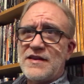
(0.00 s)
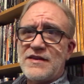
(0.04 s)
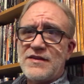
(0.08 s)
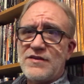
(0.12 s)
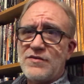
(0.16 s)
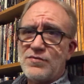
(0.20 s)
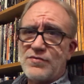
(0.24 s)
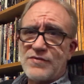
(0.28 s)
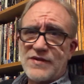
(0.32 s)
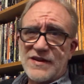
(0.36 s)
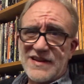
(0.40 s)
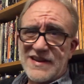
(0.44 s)
you
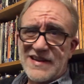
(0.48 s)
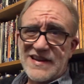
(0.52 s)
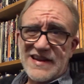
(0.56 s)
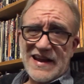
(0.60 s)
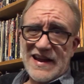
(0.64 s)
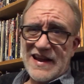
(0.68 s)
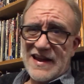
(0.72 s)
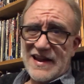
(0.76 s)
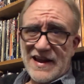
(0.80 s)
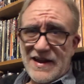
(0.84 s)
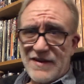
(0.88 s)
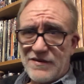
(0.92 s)
really
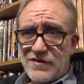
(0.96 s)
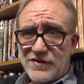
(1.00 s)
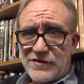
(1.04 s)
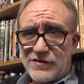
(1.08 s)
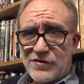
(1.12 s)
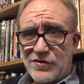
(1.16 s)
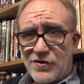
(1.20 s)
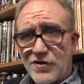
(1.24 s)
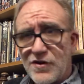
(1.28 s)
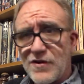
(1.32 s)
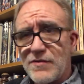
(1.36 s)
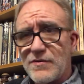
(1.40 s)
can't have a
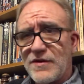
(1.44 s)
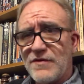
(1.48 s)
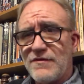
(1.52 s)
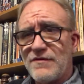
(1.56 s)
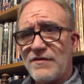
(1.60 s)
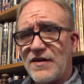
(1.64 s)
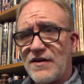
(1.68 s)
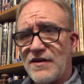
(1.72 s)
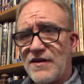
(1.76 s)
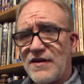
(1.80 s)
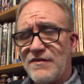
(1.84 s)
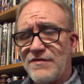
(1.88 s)
tournament
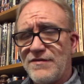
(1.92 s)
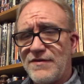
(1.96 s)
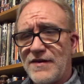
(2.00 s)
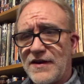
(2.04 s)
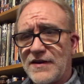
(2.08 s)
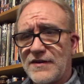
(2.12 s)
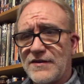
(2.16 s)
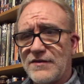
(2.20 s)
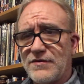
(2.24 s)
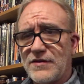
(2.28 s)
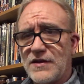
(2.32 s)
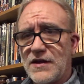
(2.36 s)
very
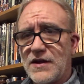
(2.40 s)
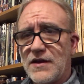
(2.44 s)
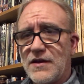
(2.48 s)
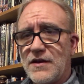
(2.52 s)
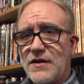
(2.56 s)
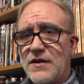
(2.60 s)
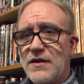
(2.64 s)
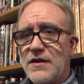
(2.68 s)
effectively.